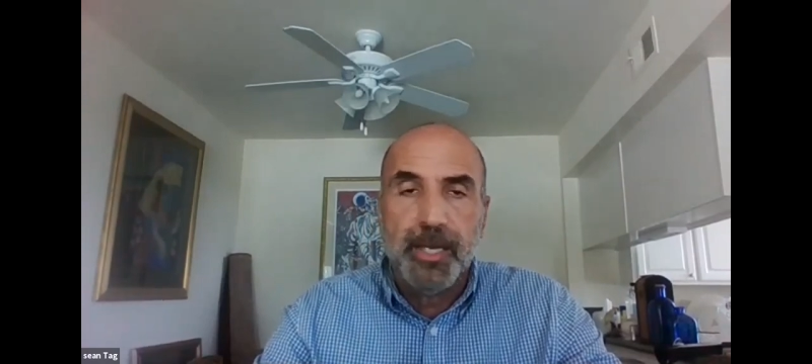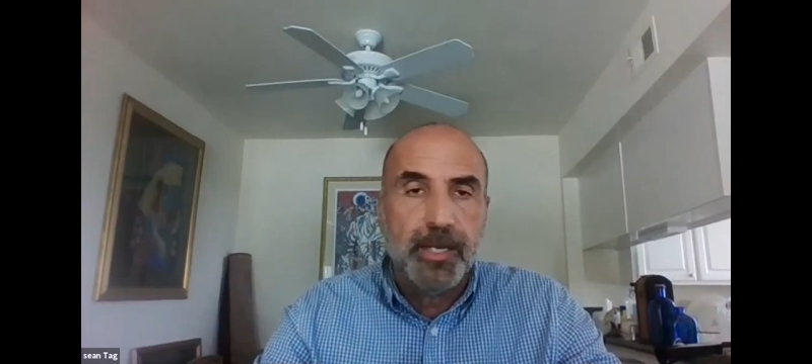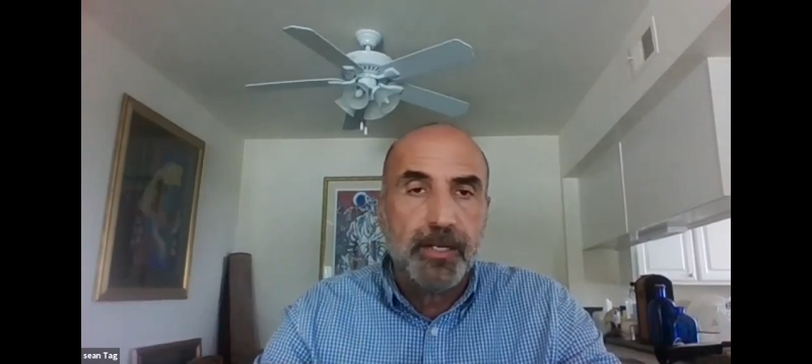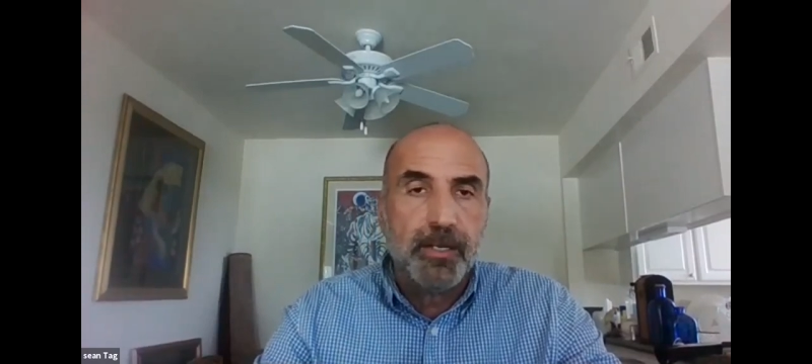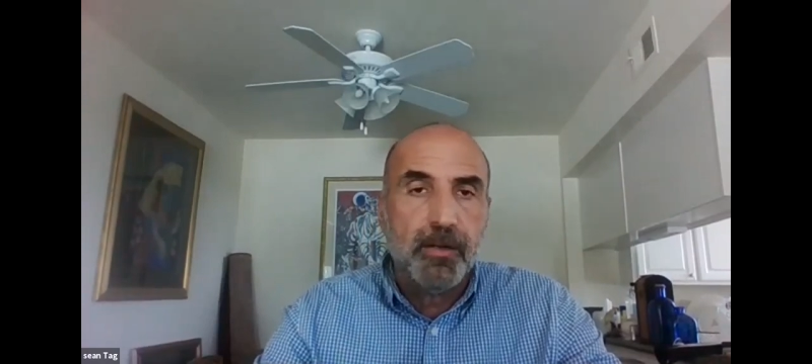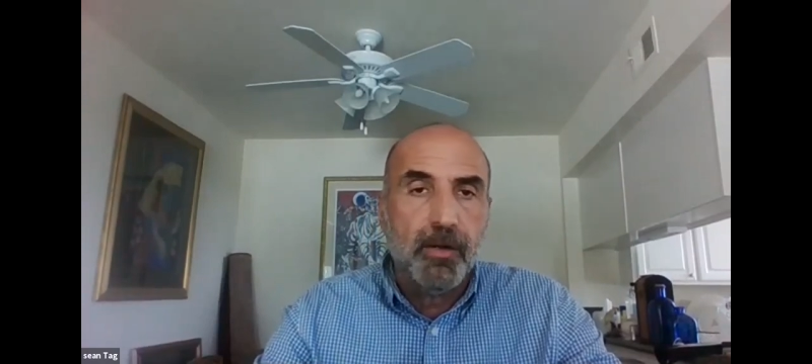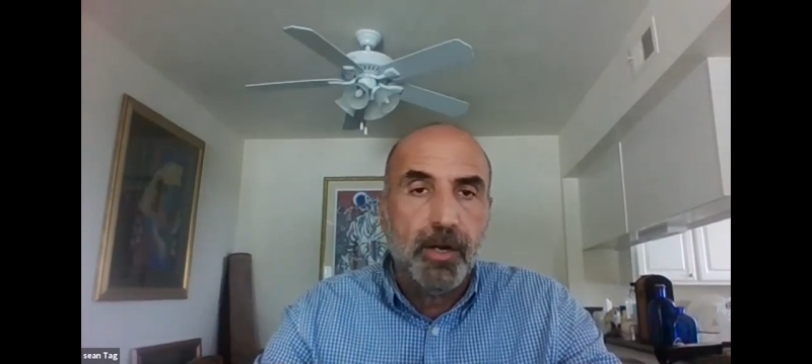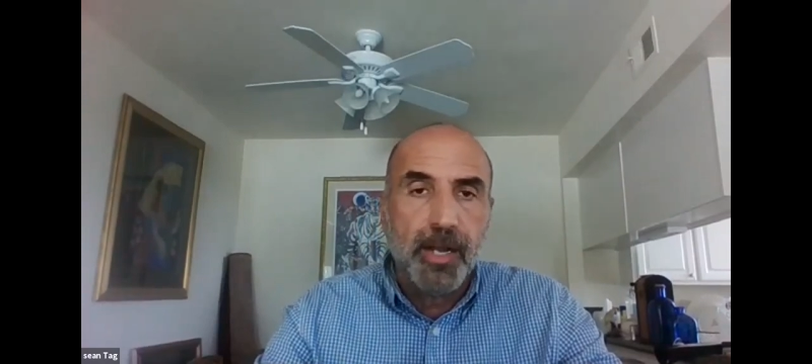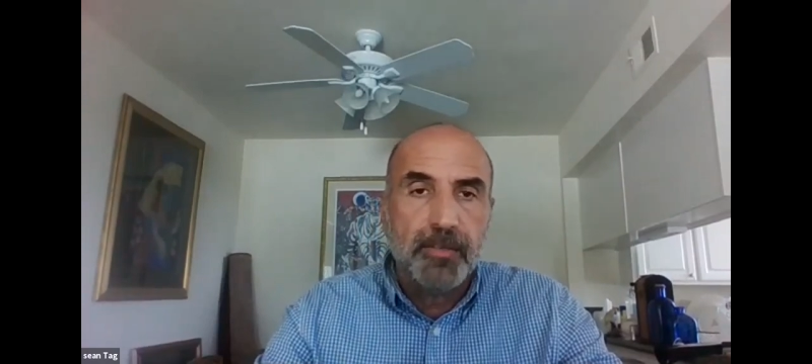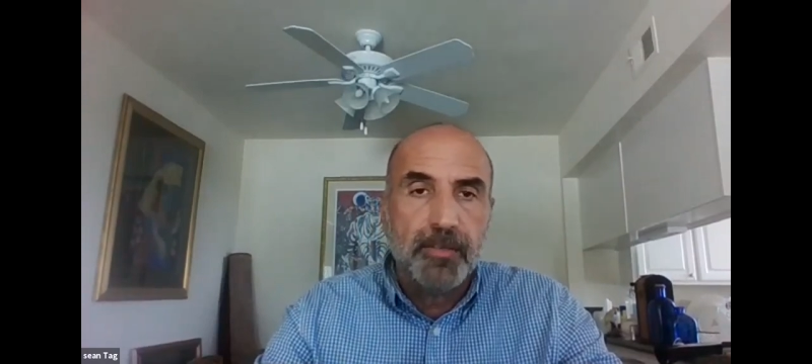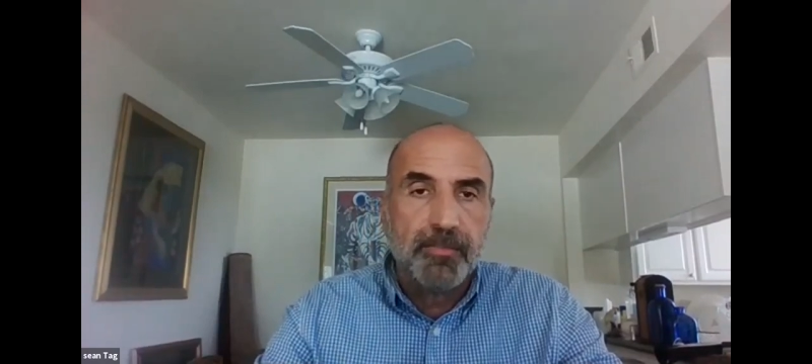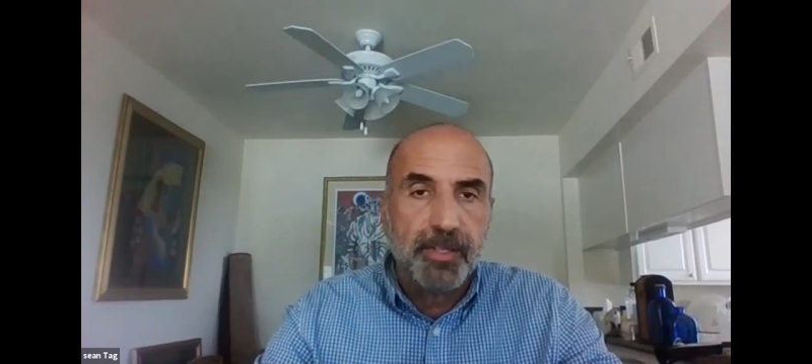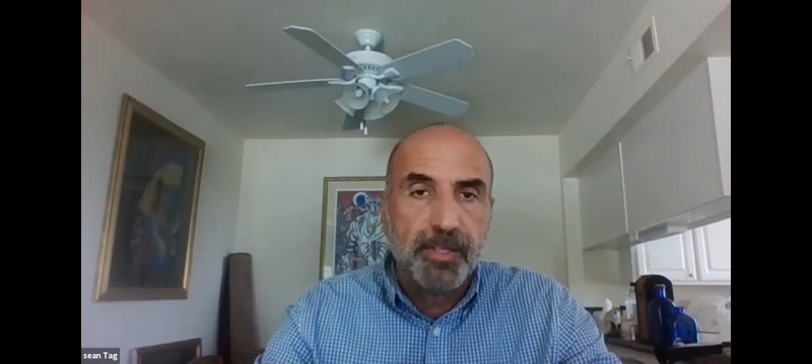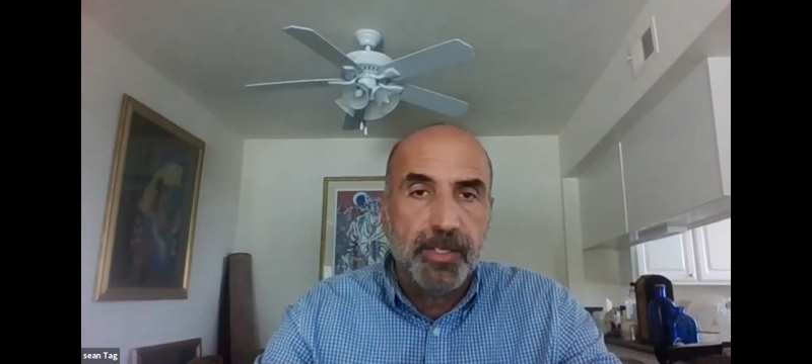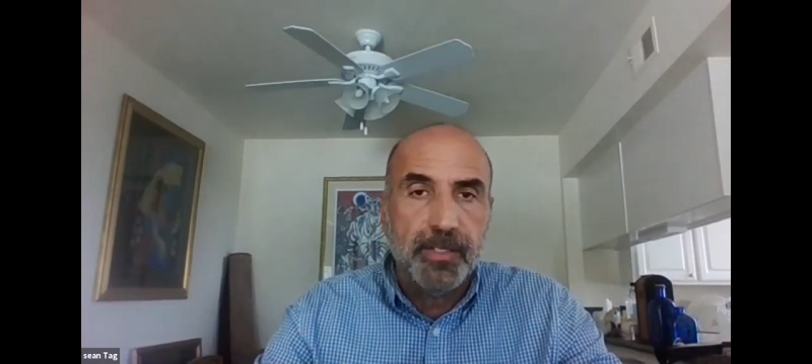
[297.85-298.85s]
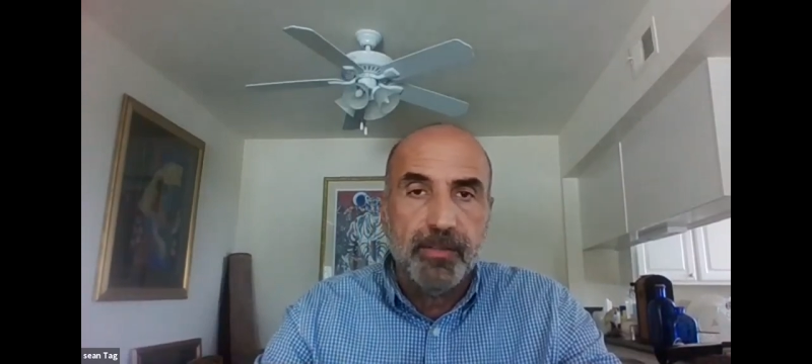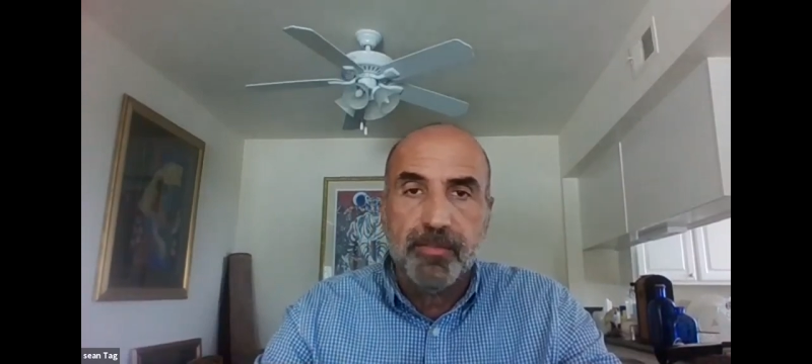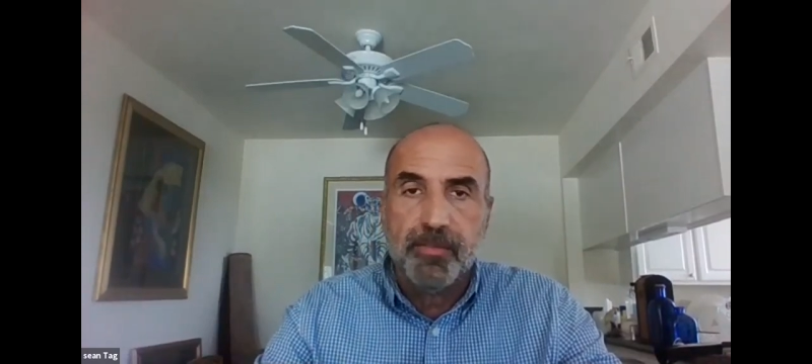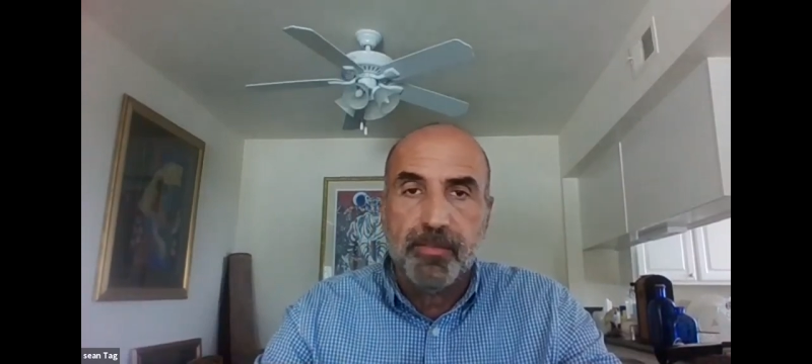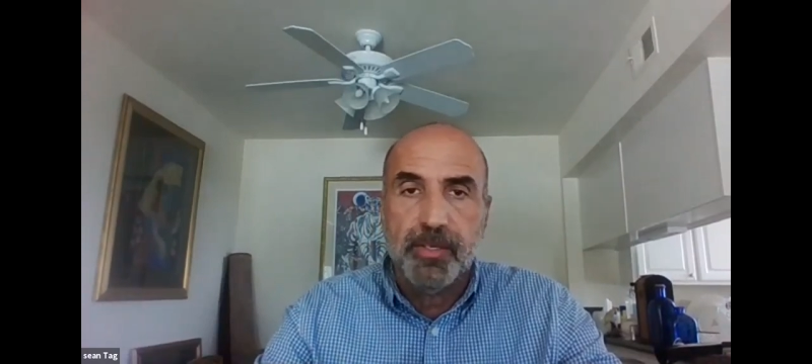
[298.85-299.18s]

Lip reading: had a car accident